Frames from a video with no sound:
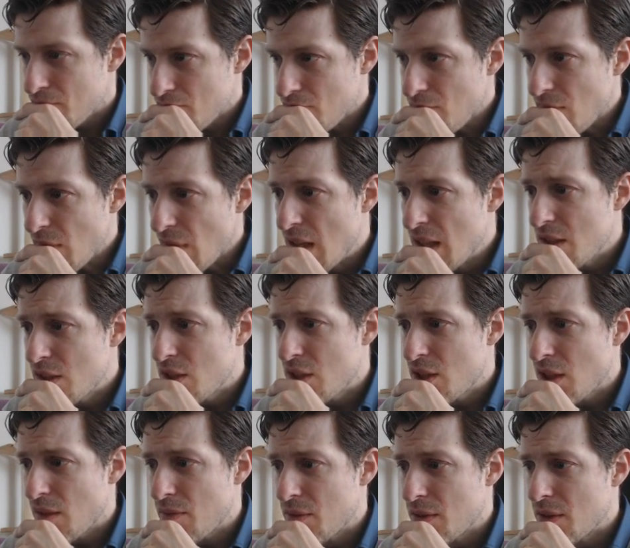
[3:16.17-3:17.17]
let's
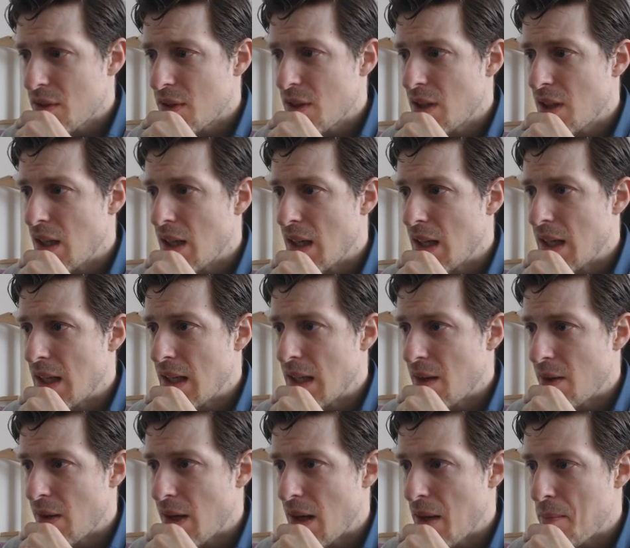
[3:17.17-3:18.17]
shuffle
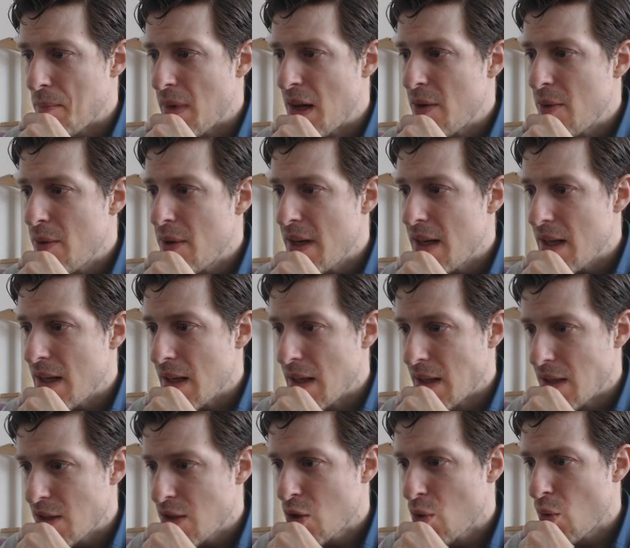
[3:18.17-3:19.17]
around. Marie,
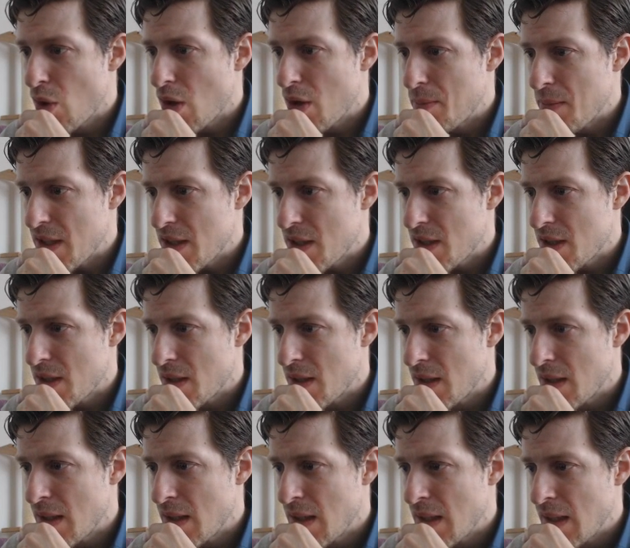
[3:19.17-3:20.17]
squirmish.
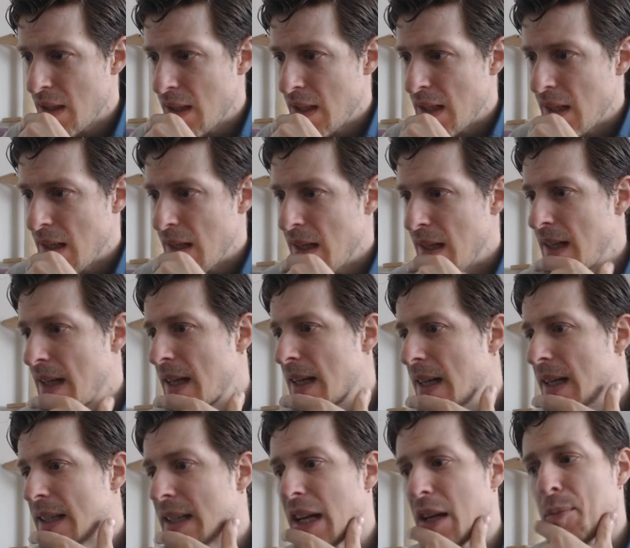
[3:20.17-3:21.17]

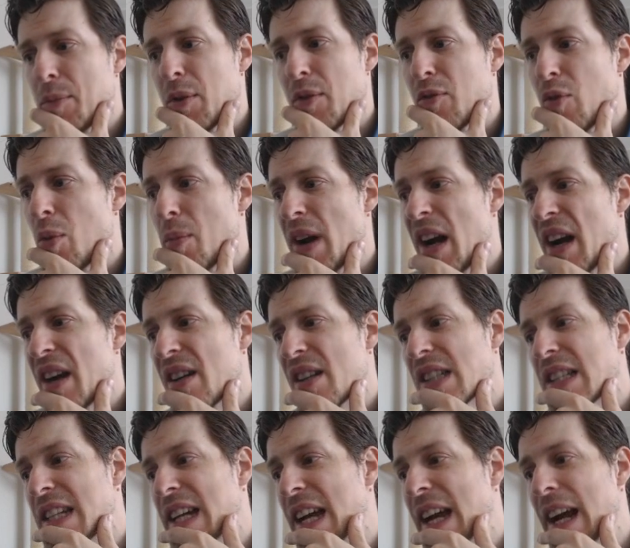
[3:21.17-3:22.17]
Can I perform
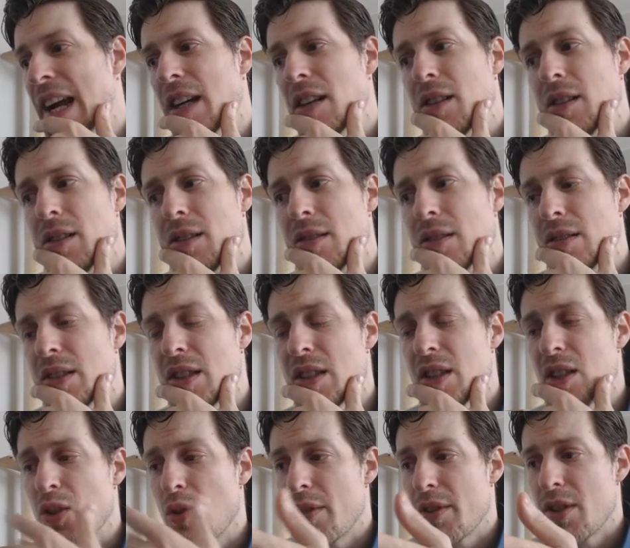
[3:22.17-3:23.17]
errand care? This
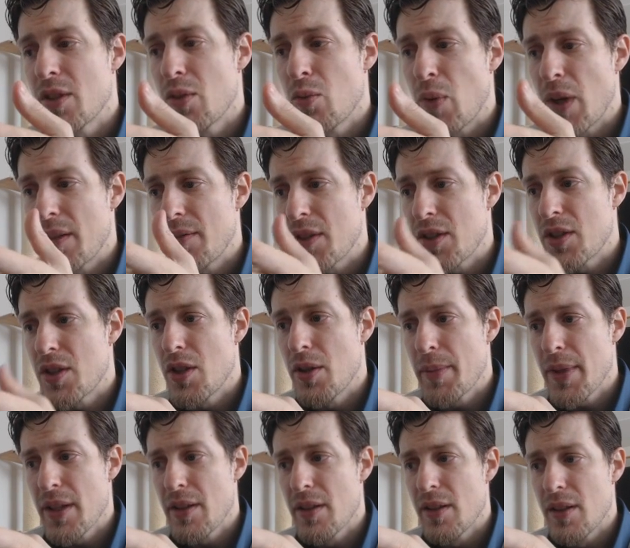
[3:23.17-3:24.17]
is also one of the
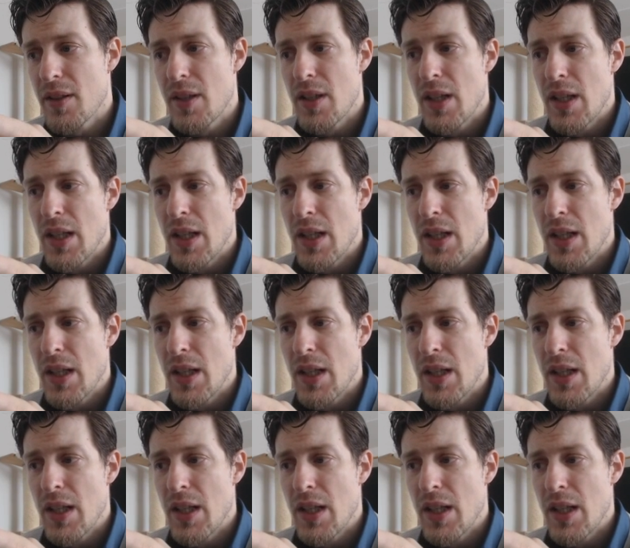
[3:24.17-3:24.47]
typical